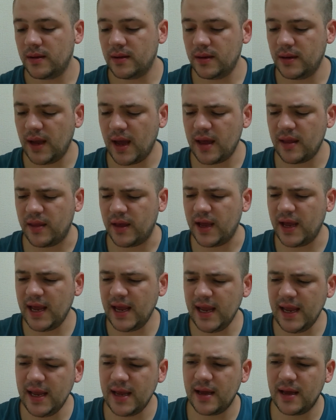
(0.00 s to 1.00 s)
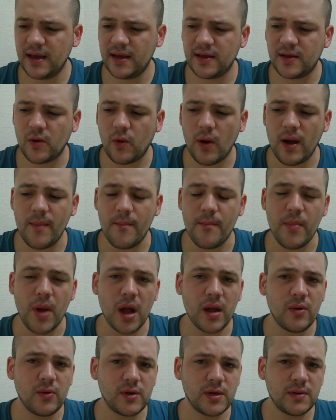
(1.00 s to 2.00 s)
Yeah, the heat is quite
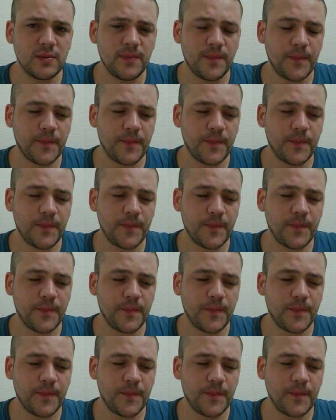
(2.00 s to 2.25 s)
mild.